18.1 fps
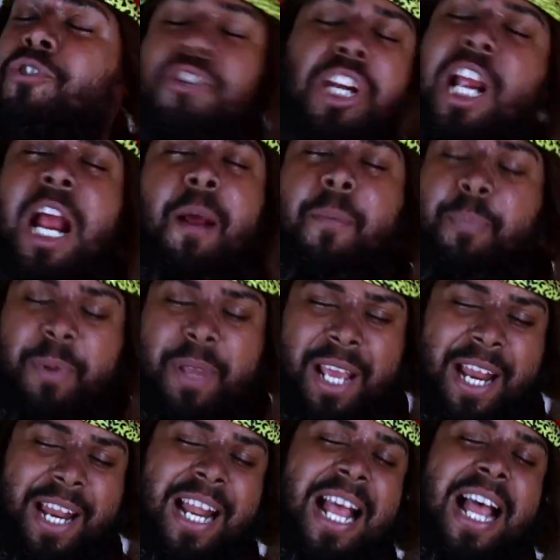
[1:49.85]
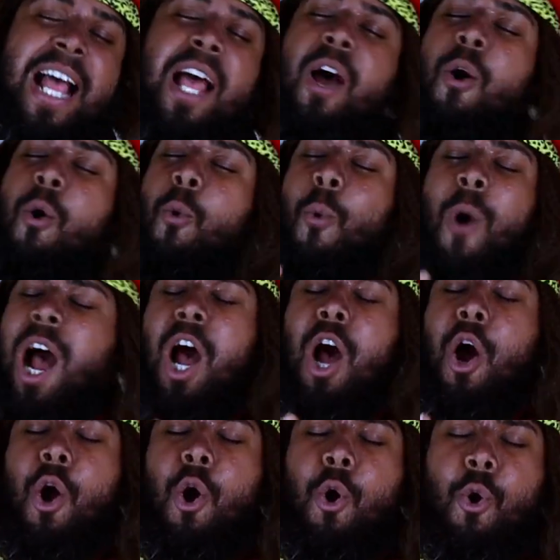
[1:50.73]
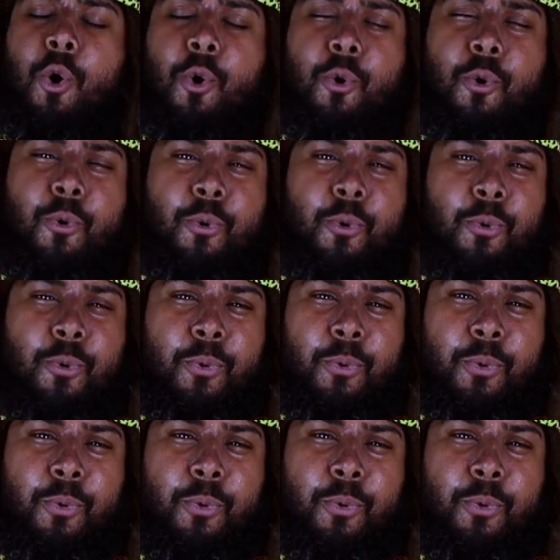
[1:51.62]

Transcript: champion. Woo!